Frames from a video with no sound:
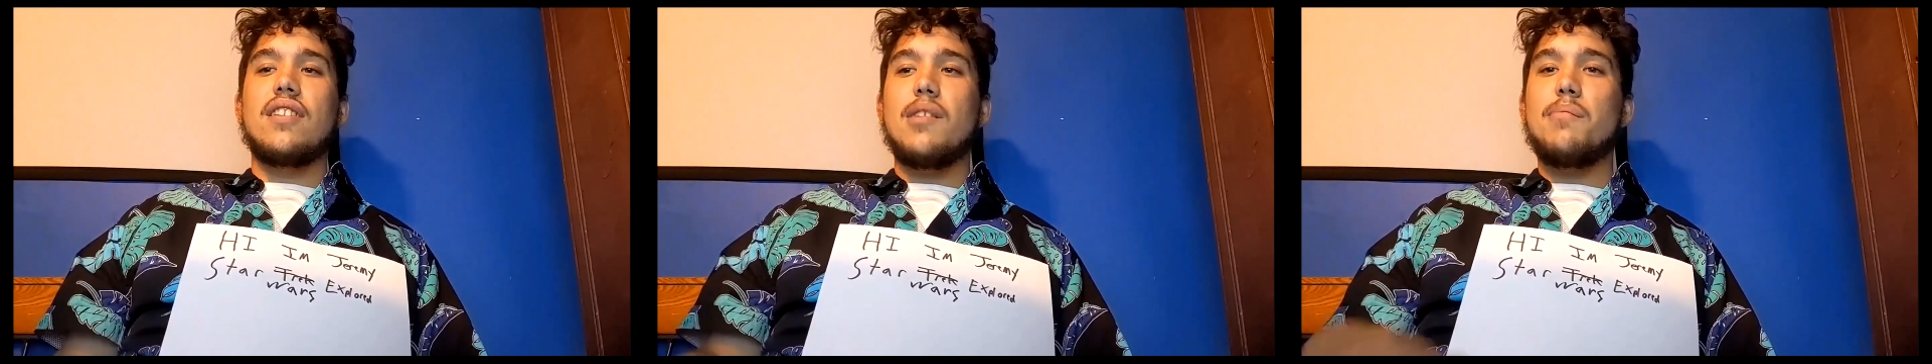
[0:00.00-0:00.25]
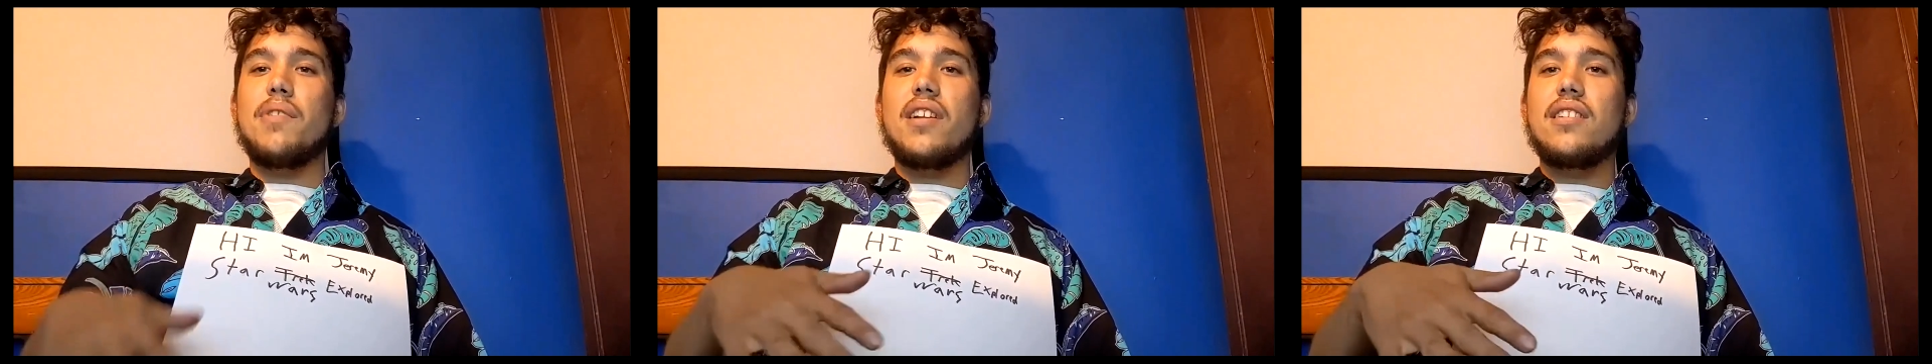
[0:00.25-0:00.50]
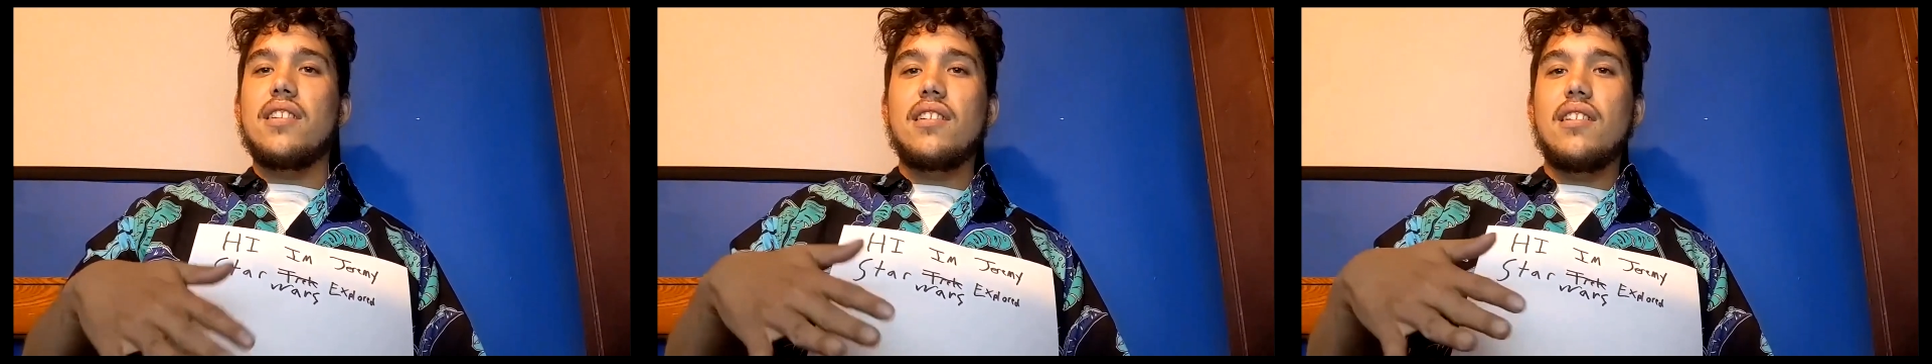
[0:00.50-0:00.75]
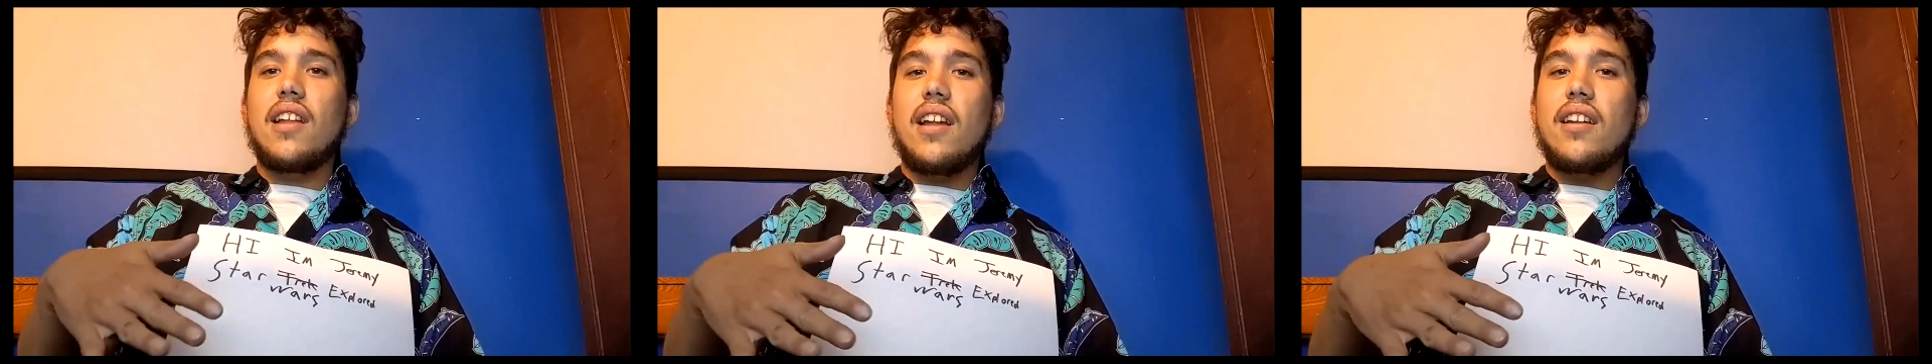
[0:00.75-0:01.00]
that played
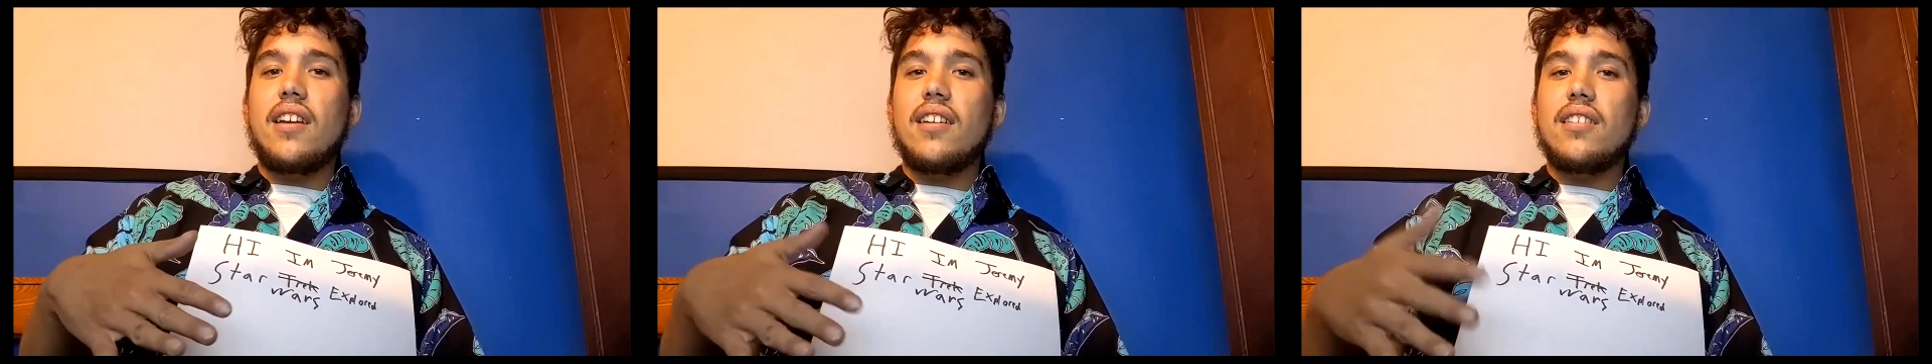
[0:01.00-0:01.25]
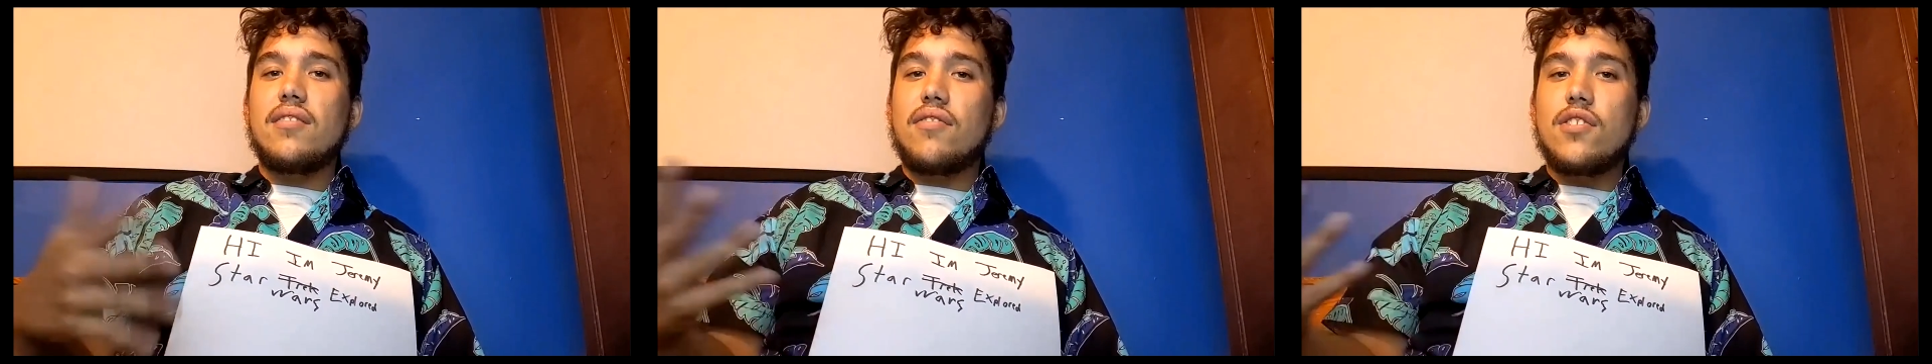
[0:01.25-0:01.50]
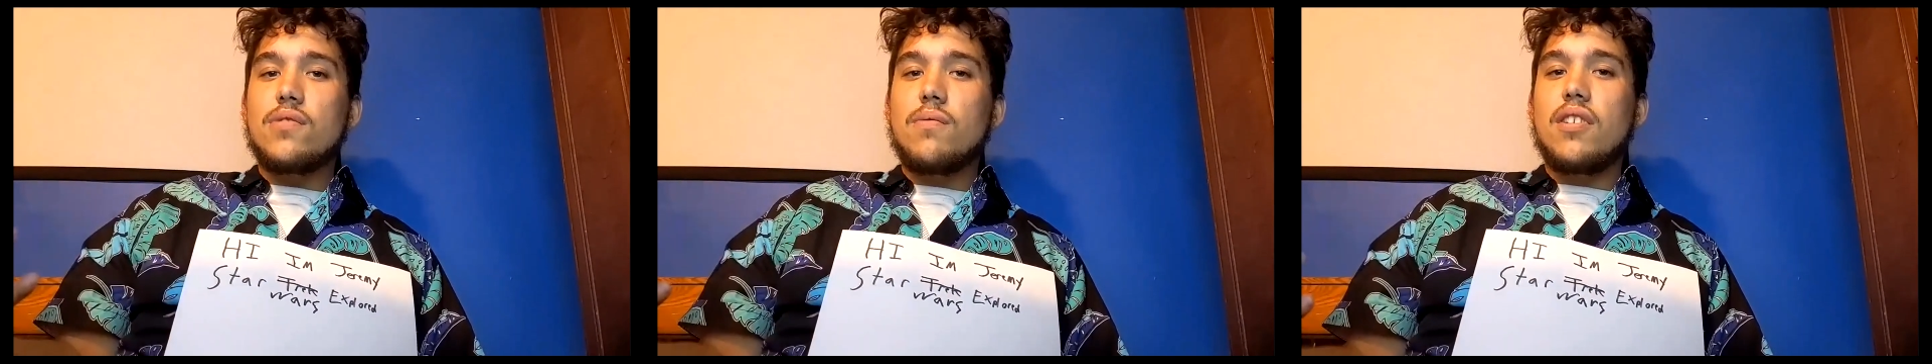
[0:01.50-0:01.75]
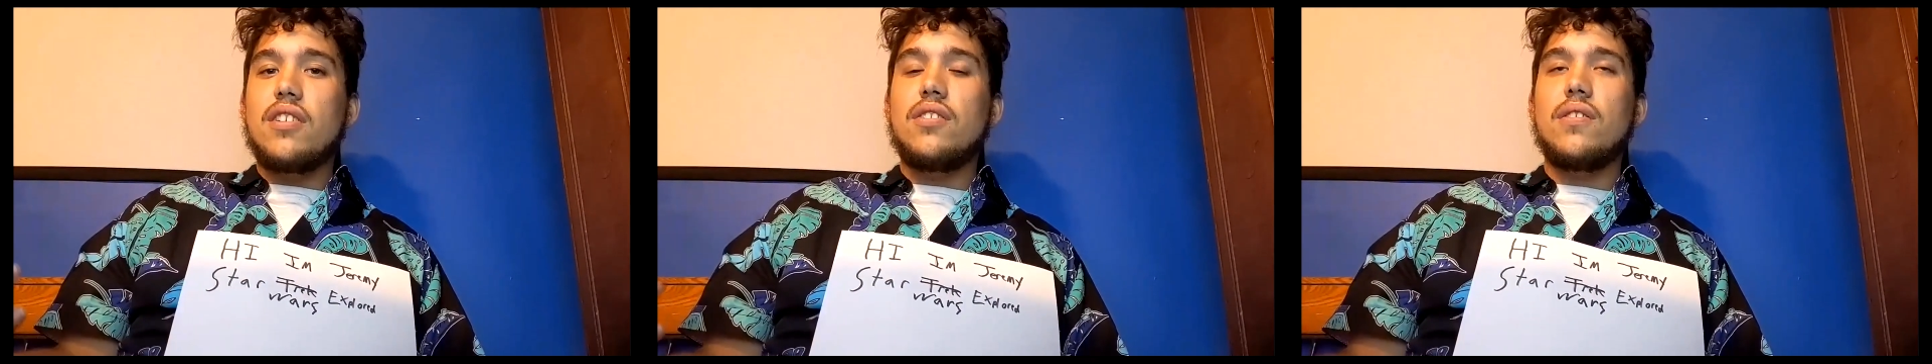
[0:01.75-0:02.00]
little Anakin in the first
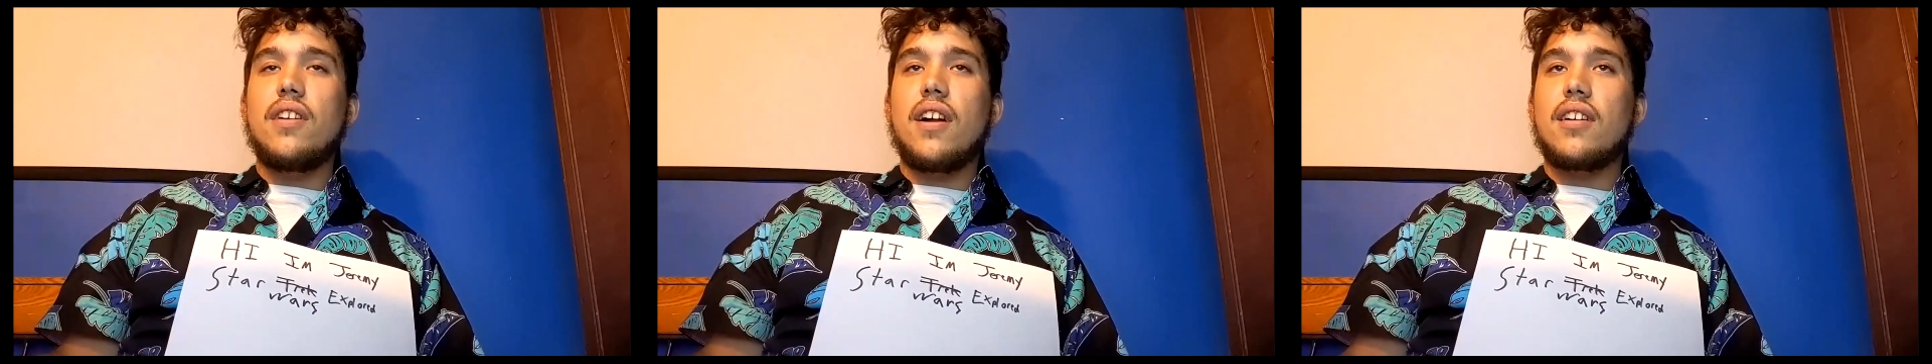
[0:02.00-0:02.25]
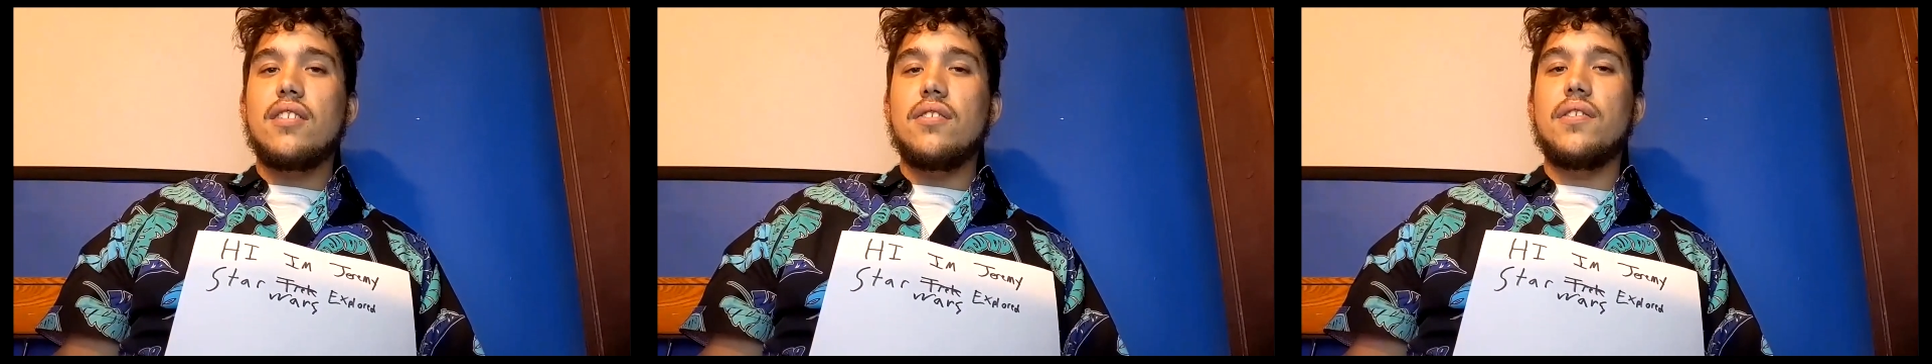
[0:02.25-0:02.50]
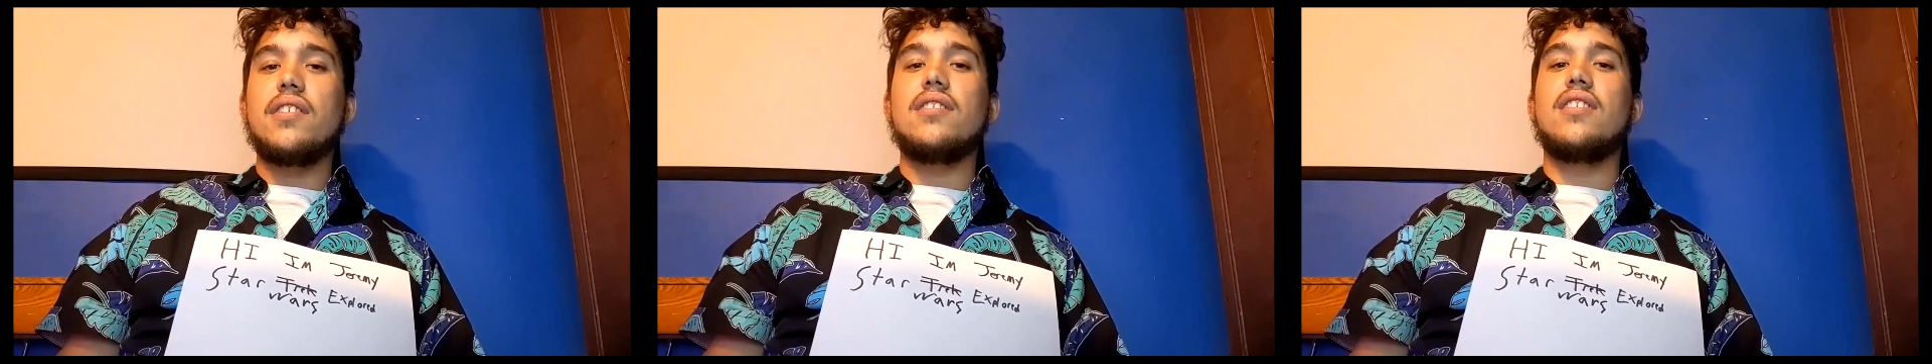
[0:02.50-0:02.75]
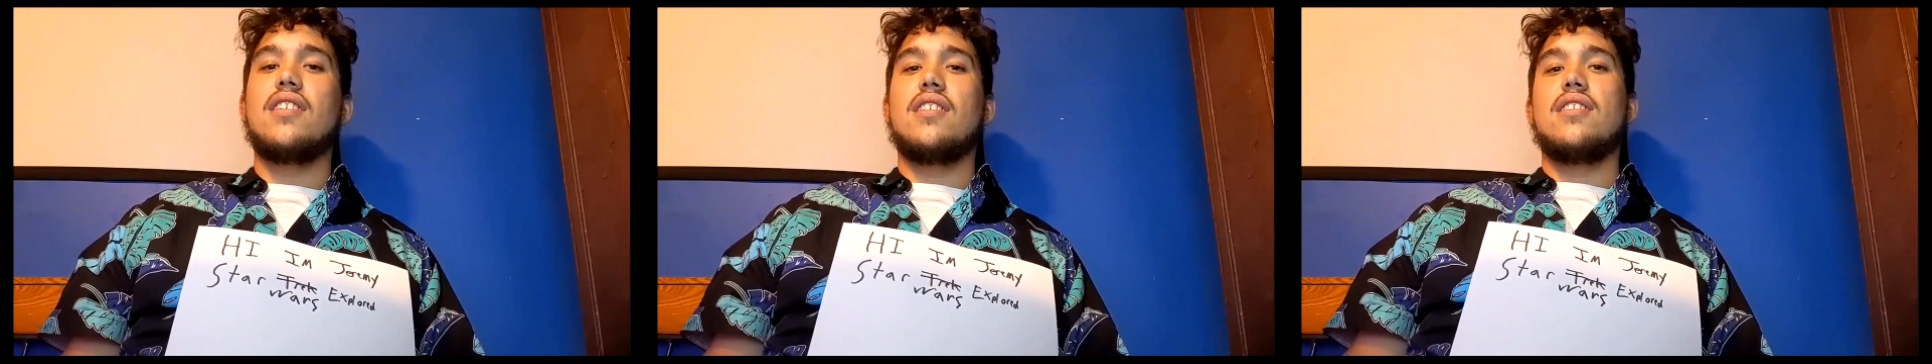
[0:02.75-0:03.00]
one can do it, I can do it